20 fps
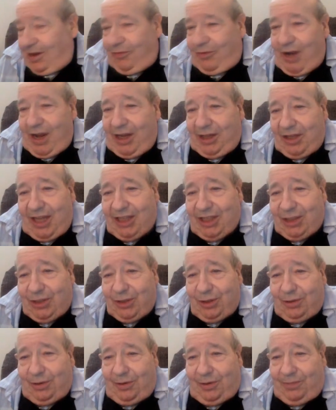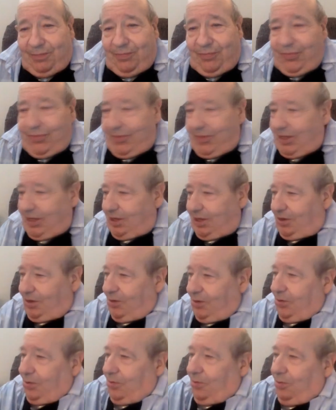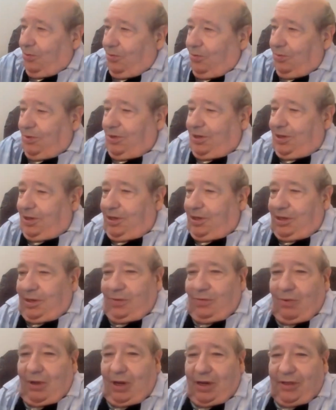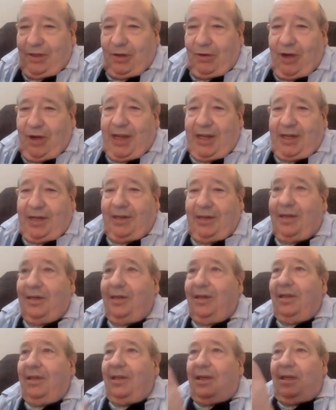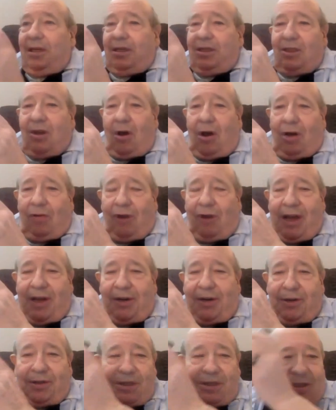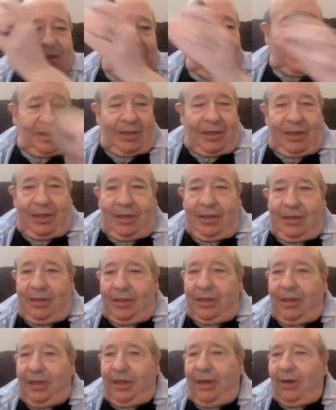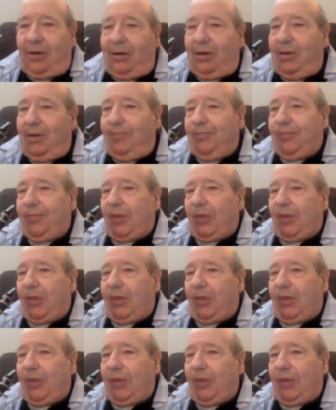Lesser, one of the great songwriters, you know.